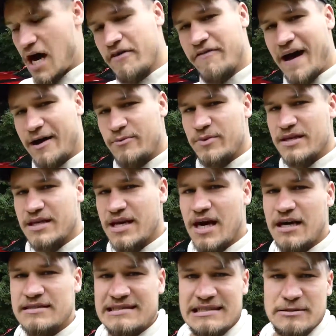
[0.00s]
I've had with the
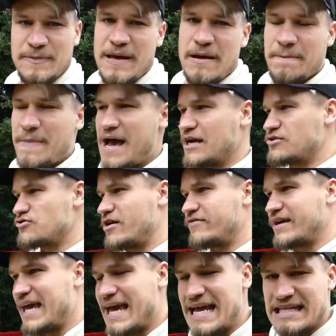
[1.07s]
car since being back
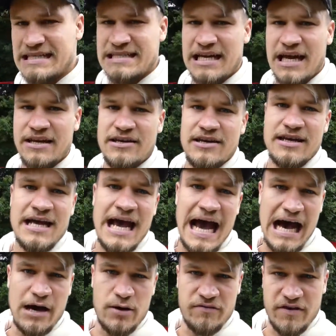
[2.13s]
driving it into London,
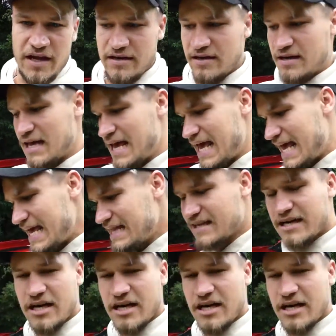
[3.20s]
out of London, in the